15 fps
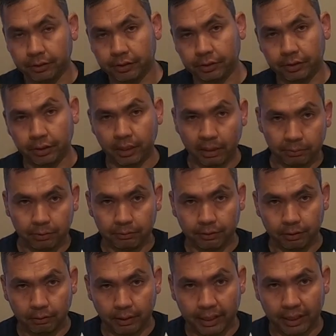since you're not moving
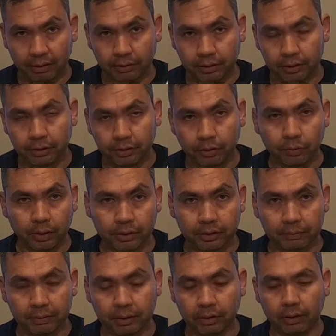around, you want
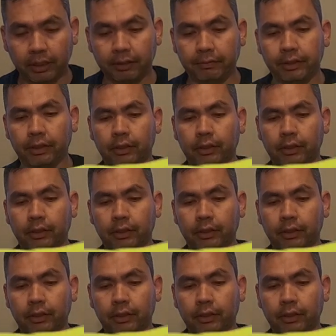something a little heavier